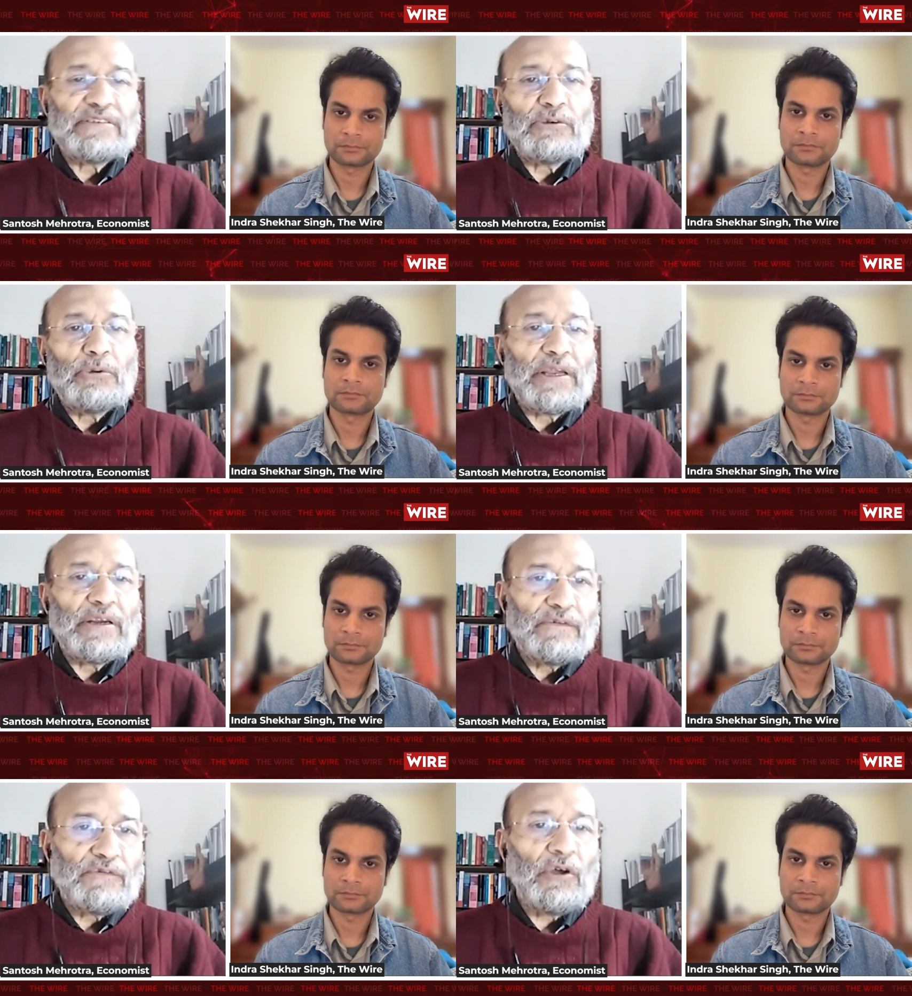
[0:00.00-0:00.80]
Speaker 1: are doing it
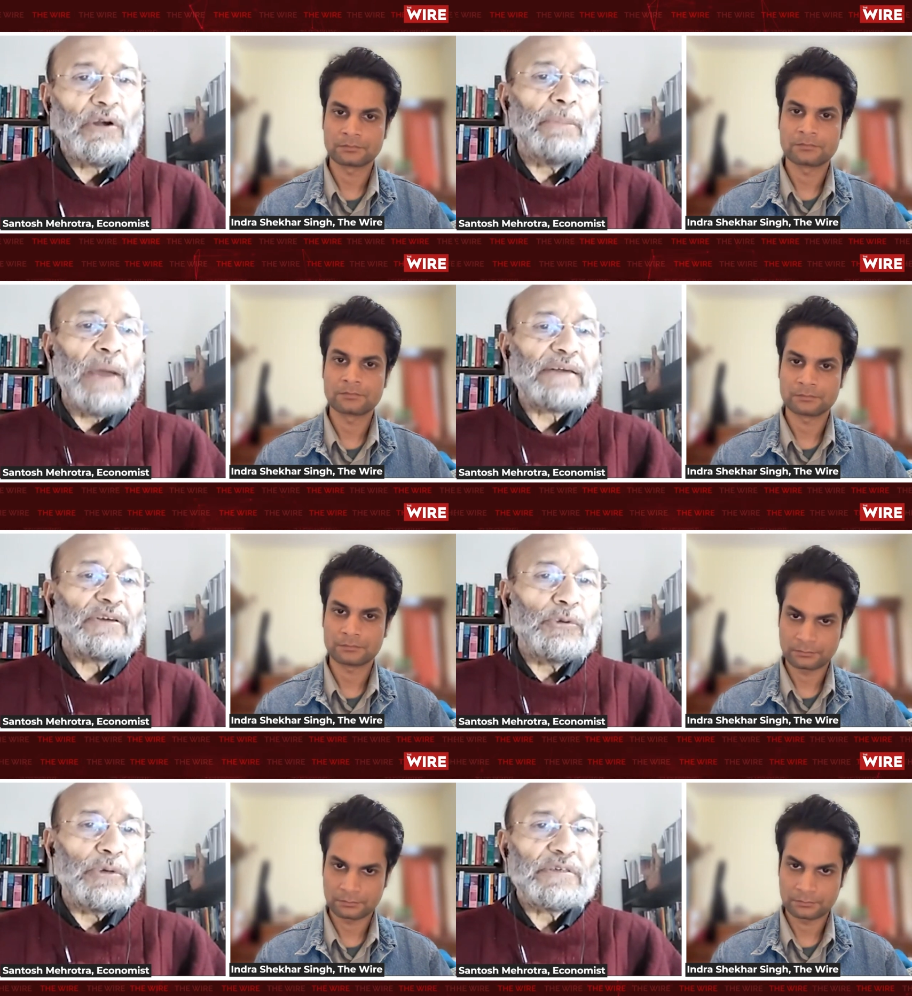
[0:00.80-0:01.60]
sorry back
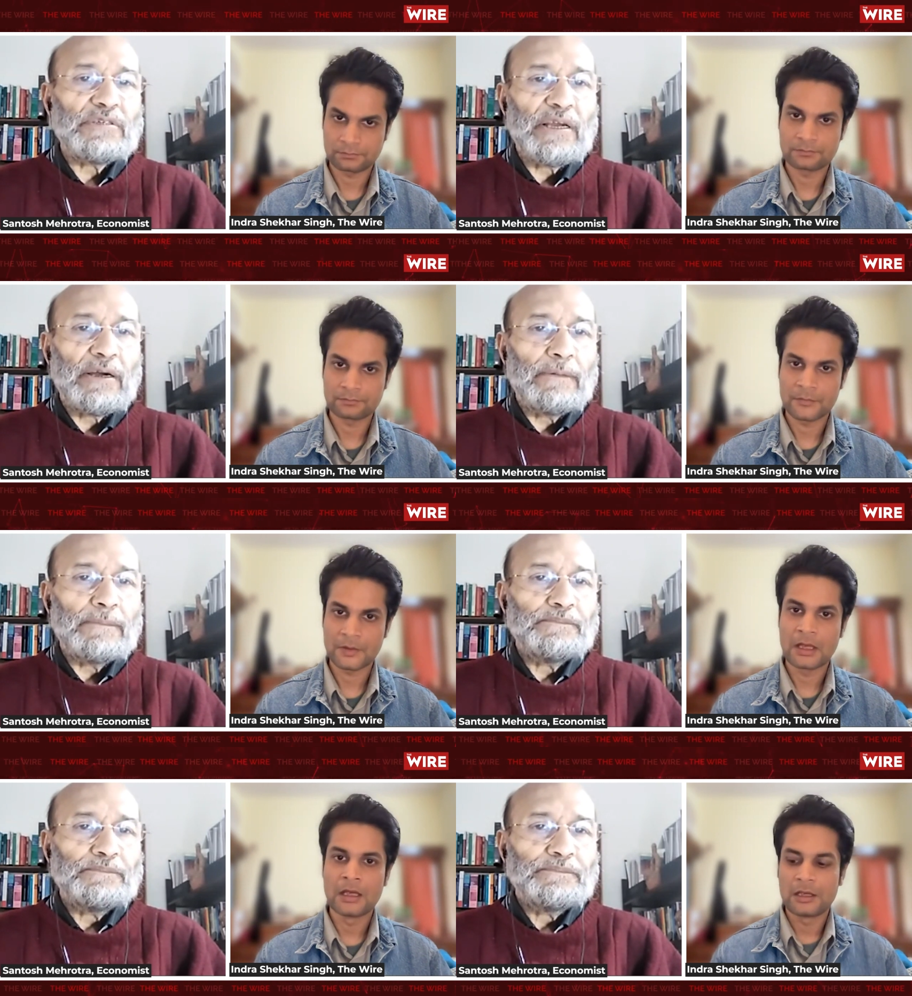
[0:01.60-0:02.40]
to you Shekhar.
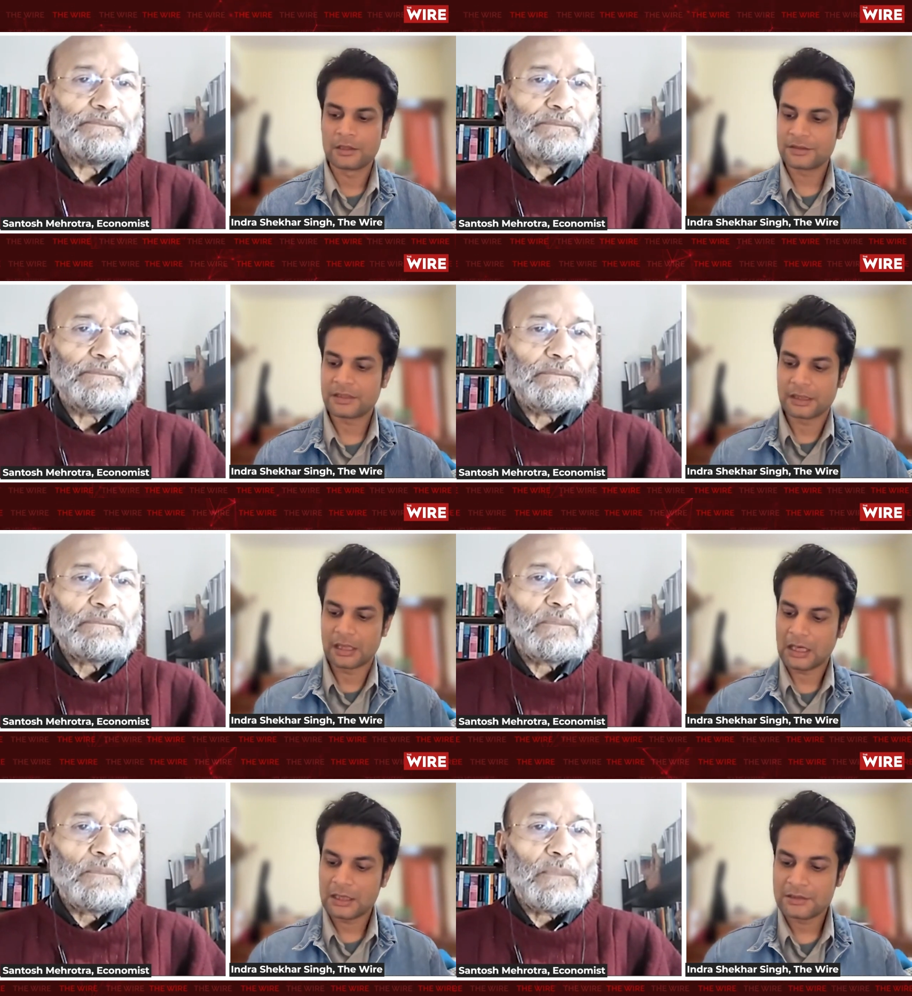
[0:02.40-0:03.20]
Speaker 2: see
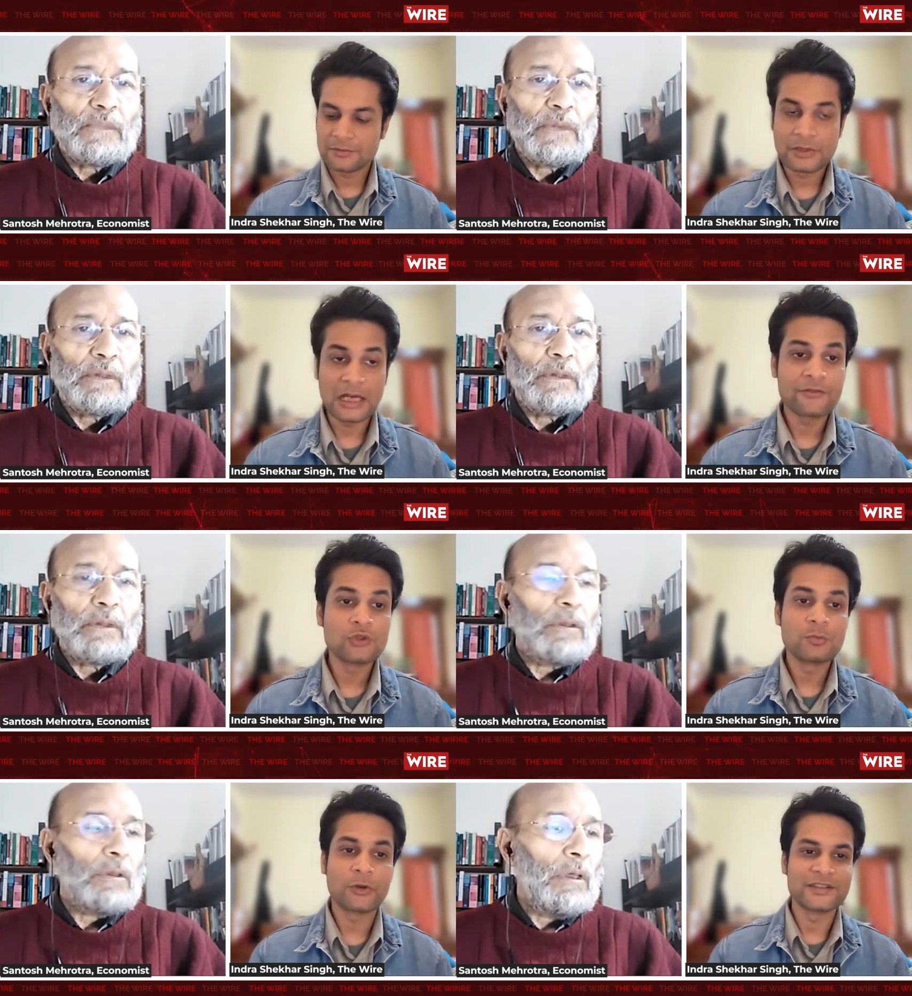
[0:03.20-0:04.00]
i have two
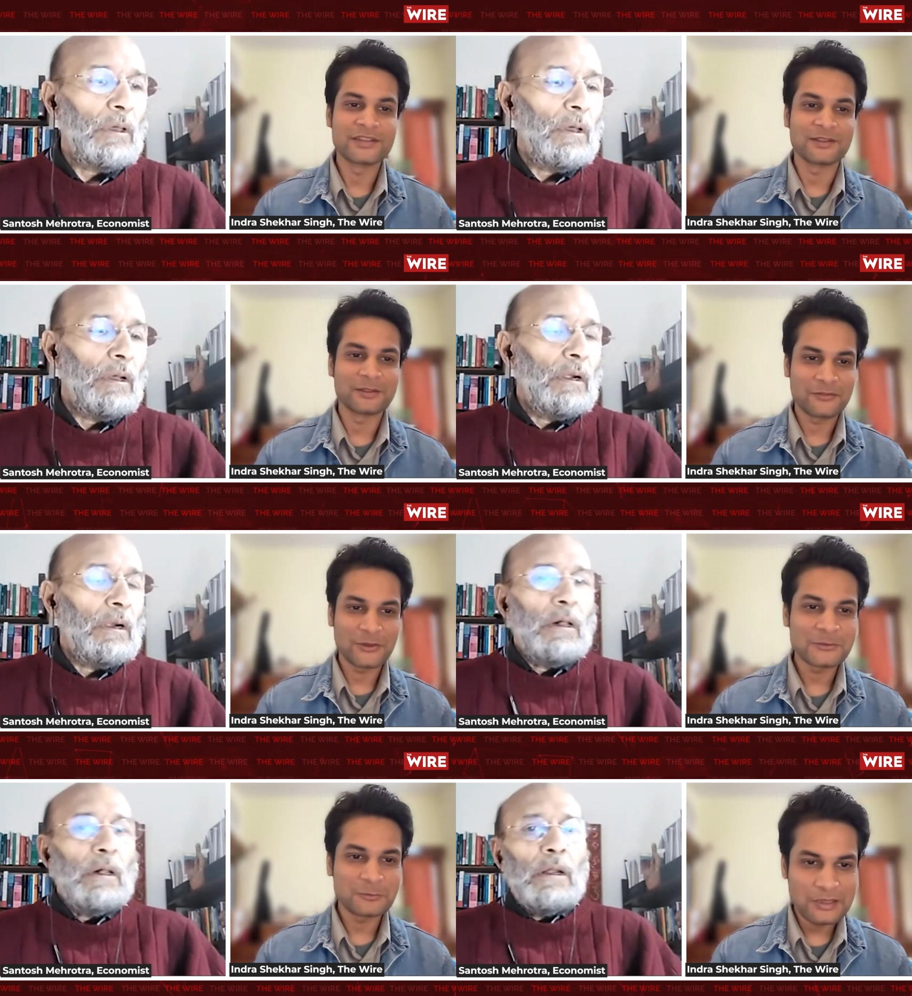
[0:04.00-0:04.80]
points here of
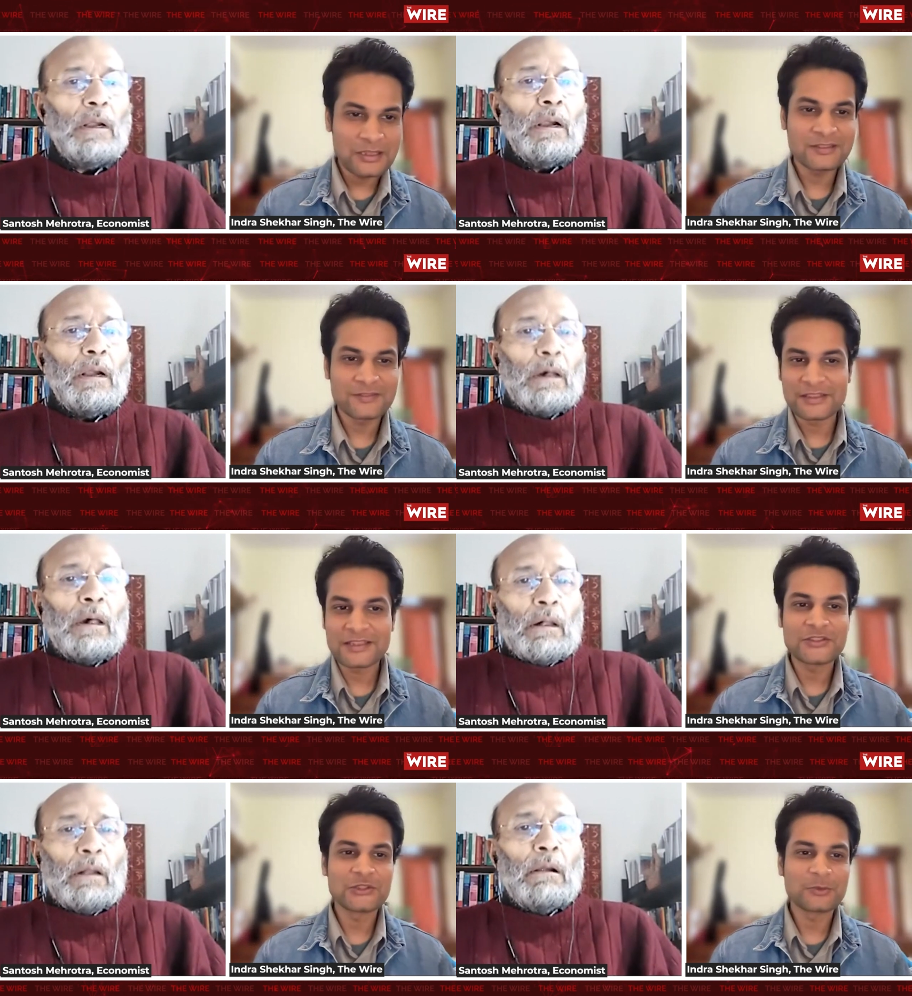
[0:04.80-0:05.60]
course first
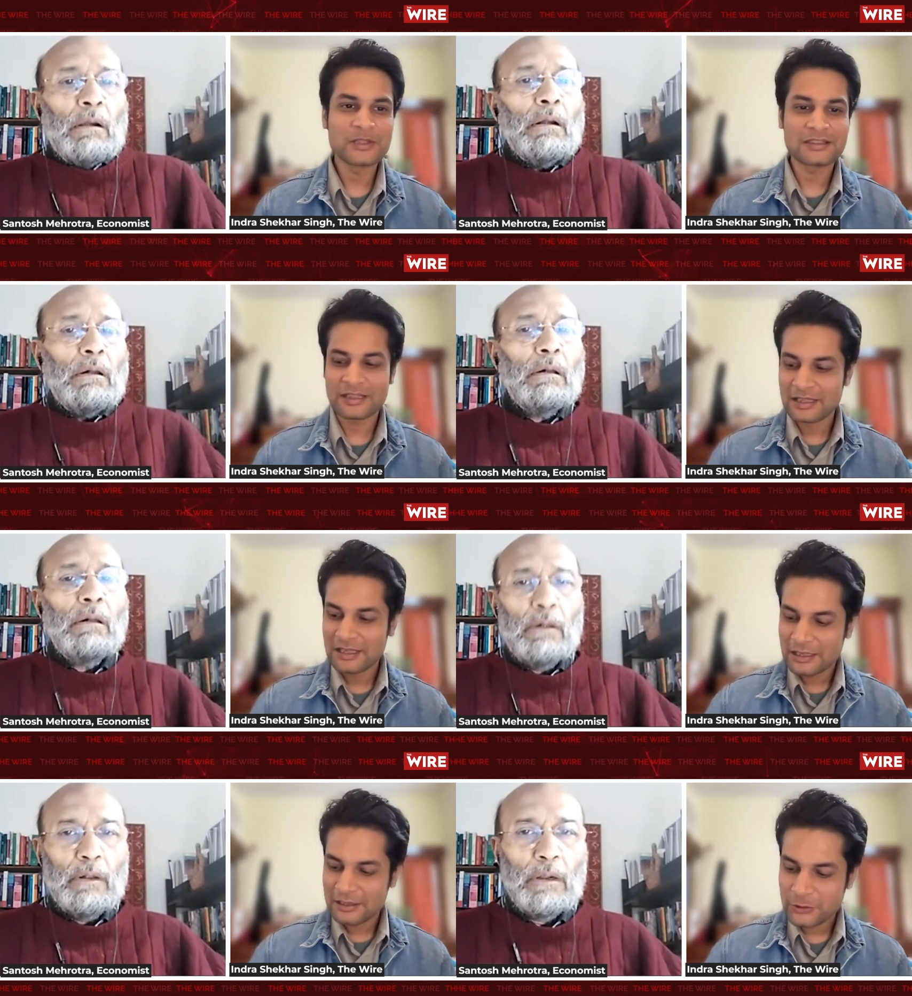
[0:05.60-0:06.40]
to do with
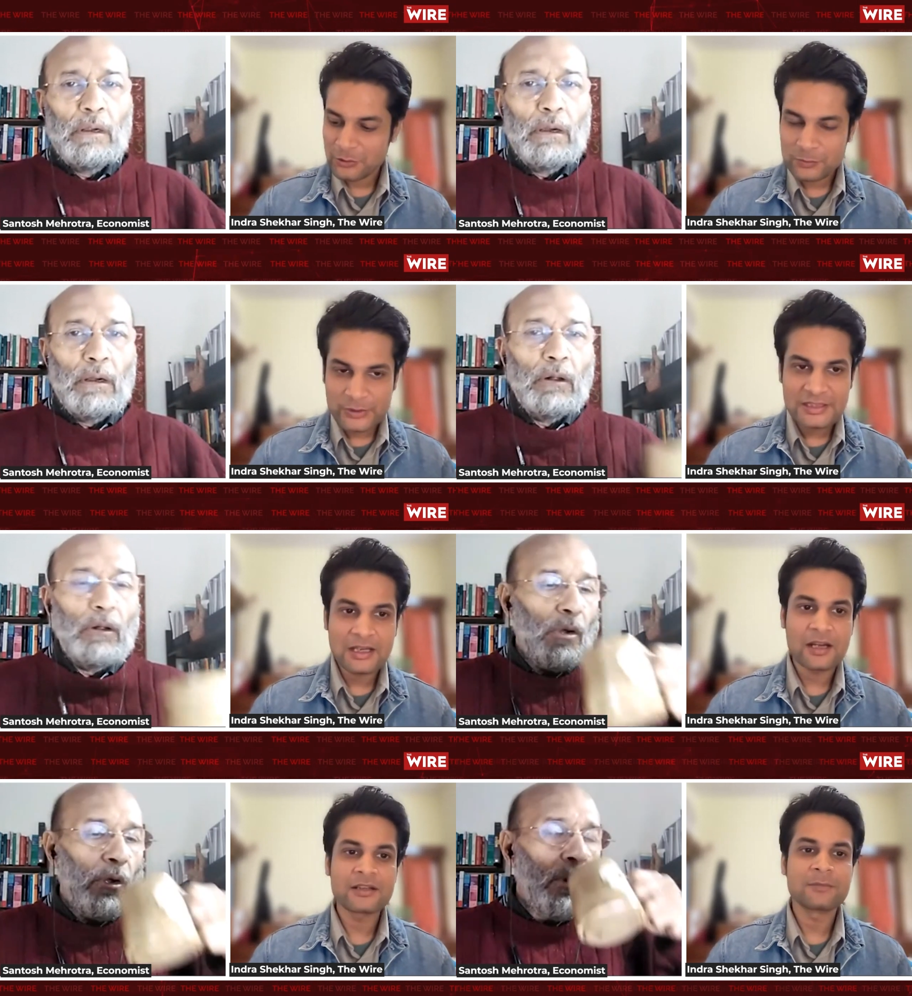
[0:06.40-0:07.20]
you know with the
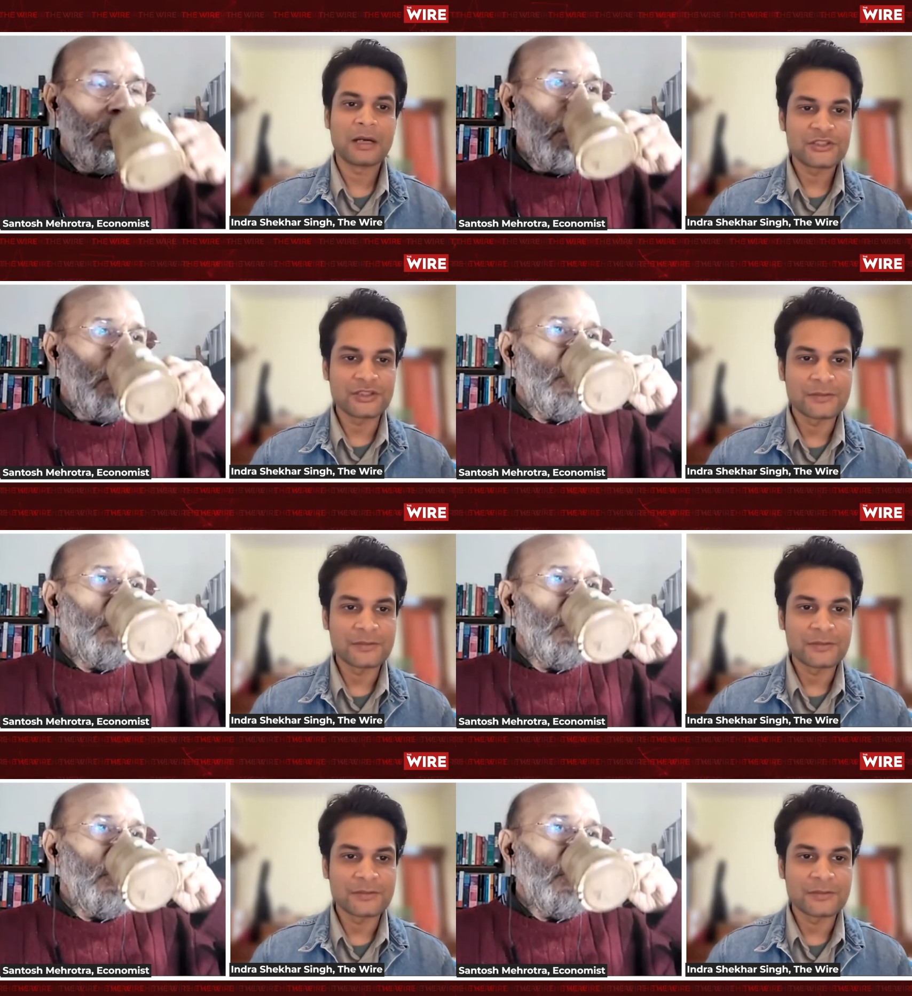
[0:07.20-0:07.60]
current budget